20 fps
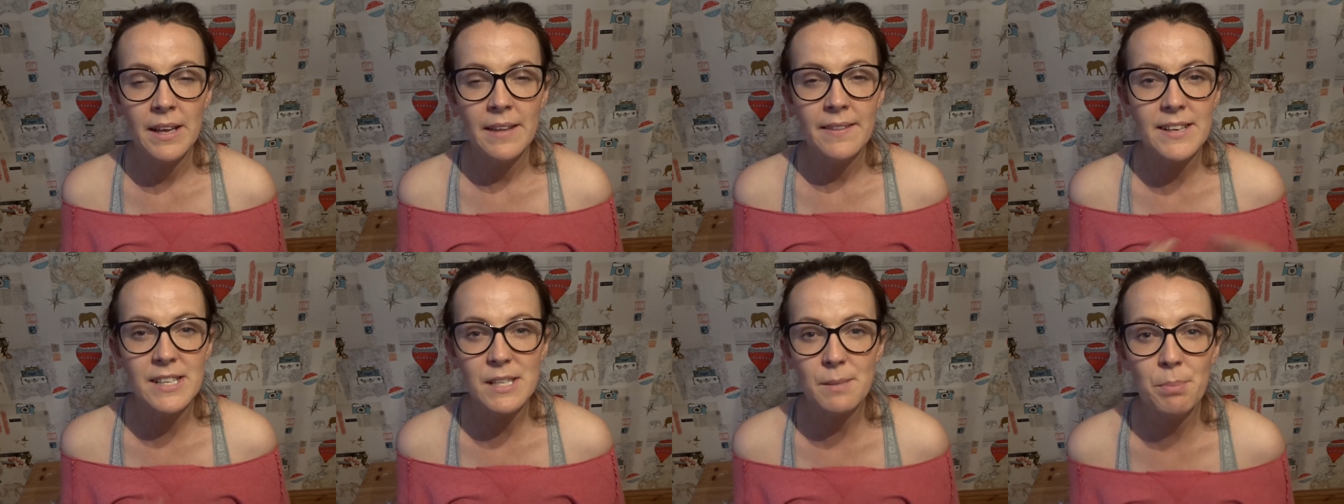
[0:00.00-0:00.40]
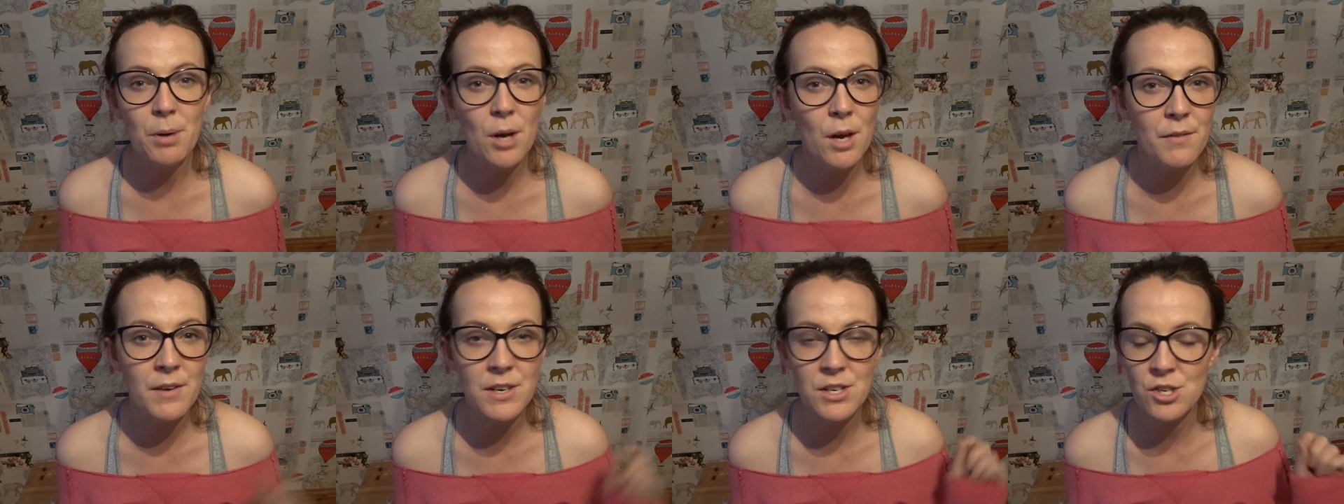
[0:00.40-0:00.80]
these are
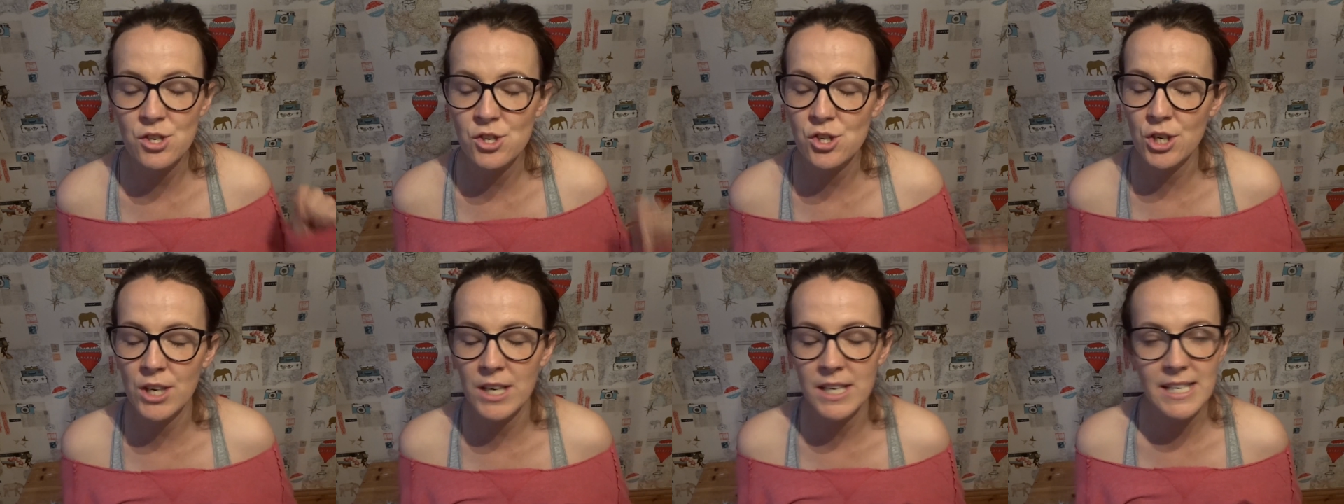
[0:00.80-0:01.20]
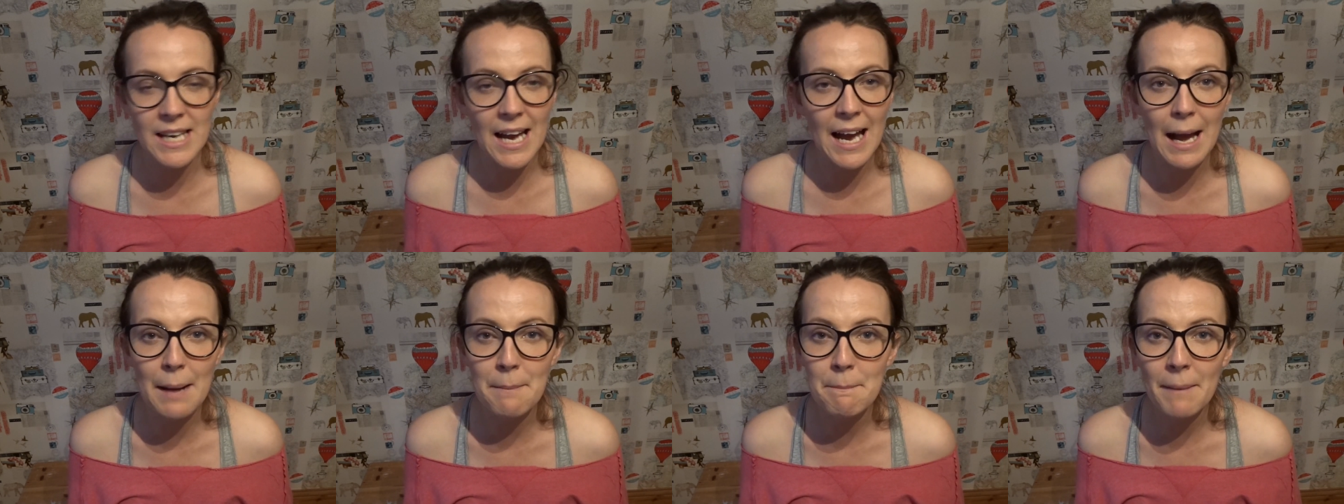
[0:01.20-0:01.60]
perfect just chuck in your
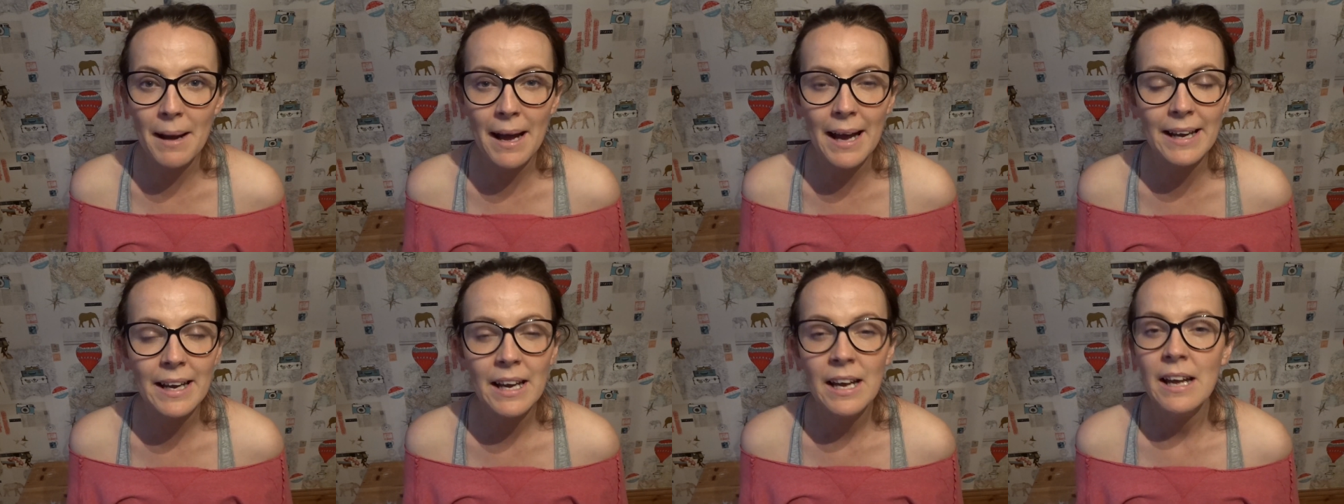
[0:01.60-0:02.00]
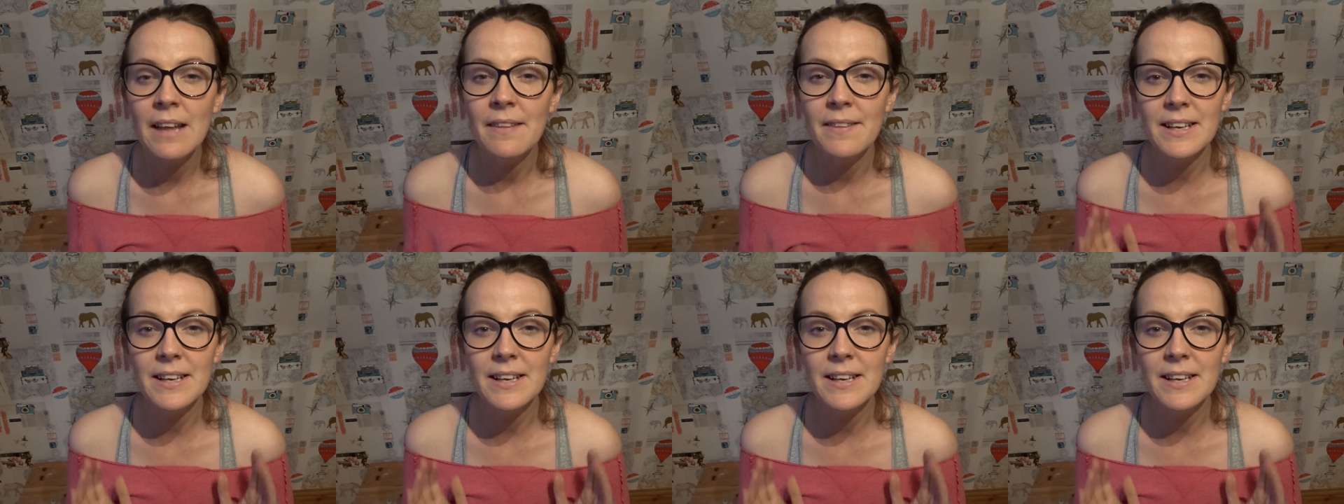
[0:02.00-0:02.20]
handbag.